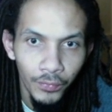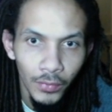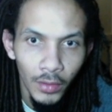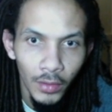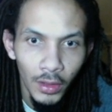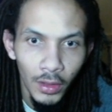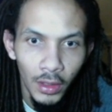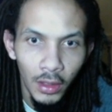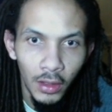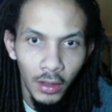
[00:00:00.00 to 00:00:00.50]

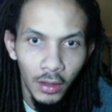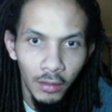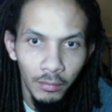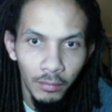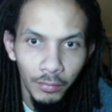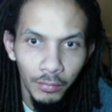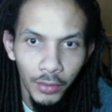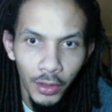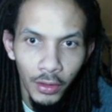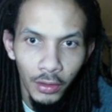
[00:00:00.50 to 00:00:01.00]

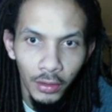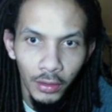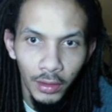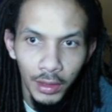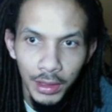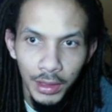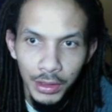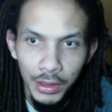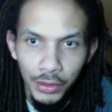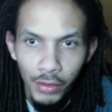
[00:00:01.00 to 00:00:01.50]
Currently
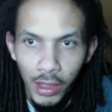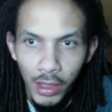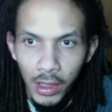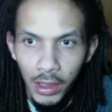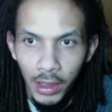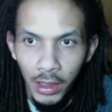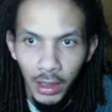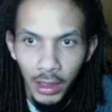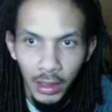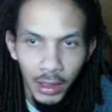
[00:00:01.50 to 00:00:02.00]
trading
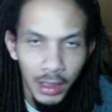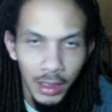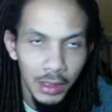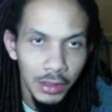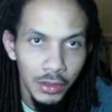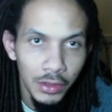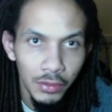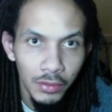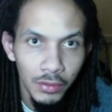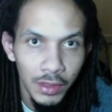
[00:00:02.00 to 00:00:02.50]
at
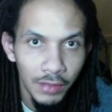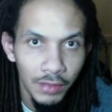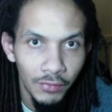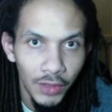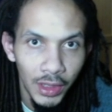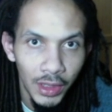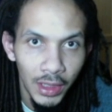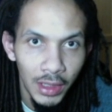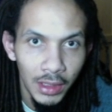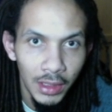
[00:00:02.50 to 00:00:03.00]

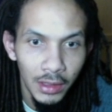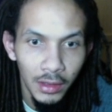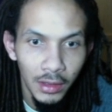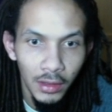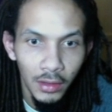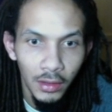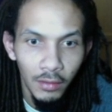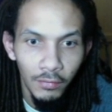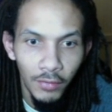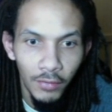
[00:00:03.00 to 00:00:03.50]
82.78.
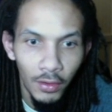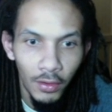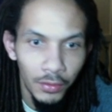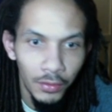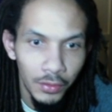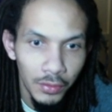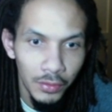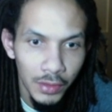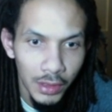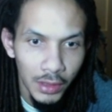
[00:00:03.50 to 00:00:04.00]
Fairly
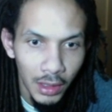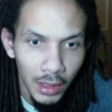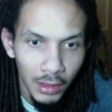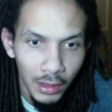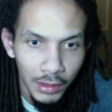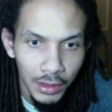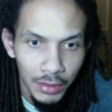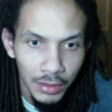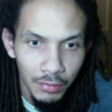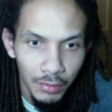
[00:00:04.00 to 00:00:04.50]
new stock,
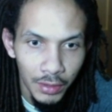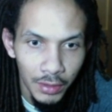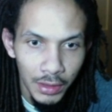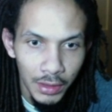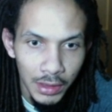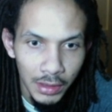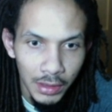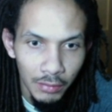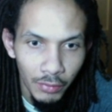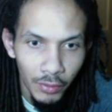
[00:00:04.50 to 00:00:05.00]
just released
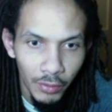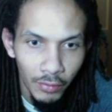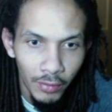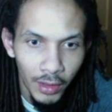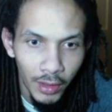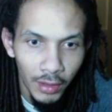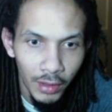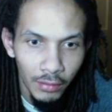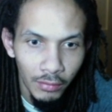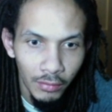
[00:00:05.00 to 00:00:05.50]
somewhere
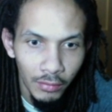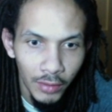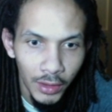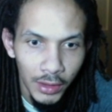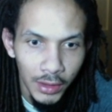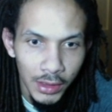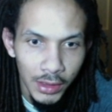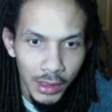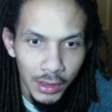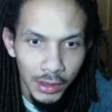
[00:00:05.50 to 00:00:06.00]
around,
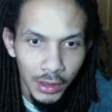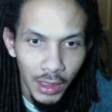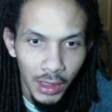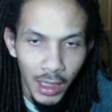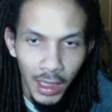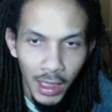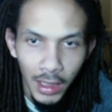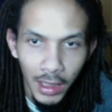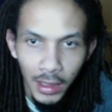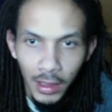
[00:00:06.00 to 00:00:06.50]

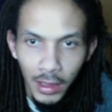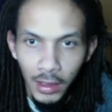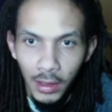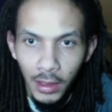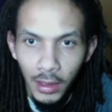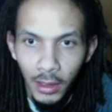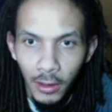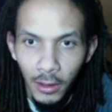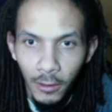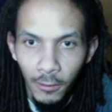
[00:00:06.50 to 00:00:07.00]
July,
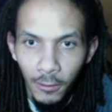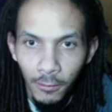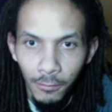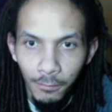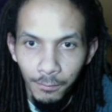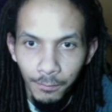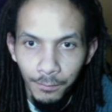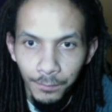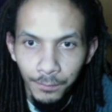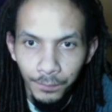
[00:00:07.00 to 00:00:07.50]

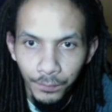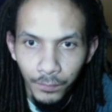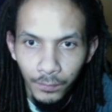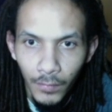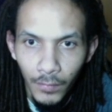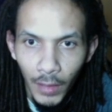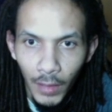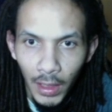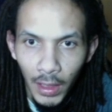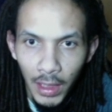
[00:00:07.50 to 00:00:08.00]

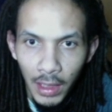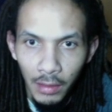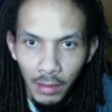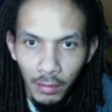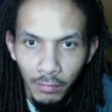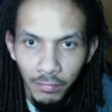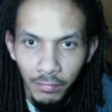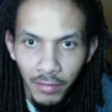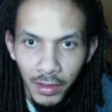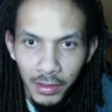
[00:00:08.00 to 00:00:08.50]
and
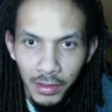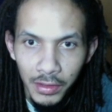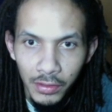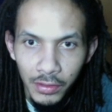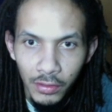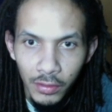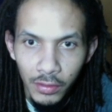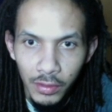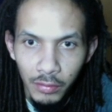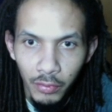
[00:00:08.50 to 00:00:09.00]
finding strong
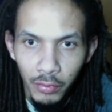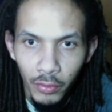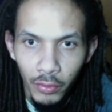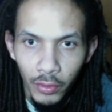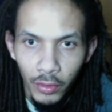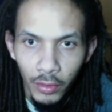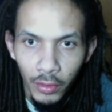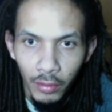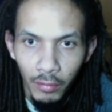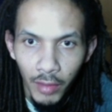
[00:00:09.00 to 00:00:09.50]
support
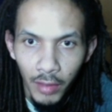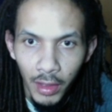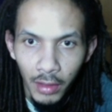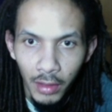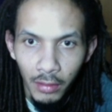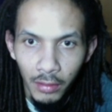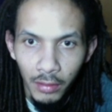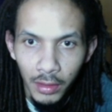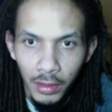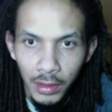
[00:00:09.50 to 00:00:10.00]
around
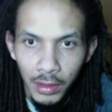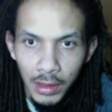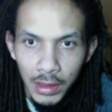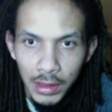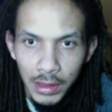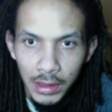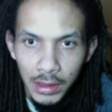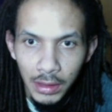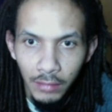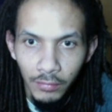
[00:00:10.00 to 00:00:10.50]
these
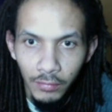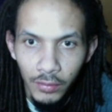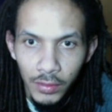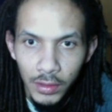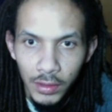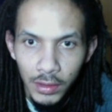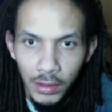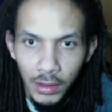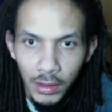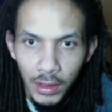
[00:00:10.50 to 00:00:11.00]
levels
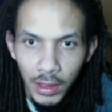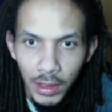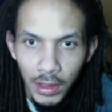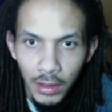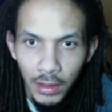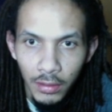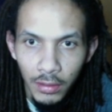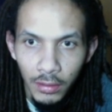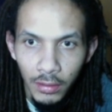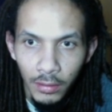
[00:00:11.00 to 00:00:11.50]
here.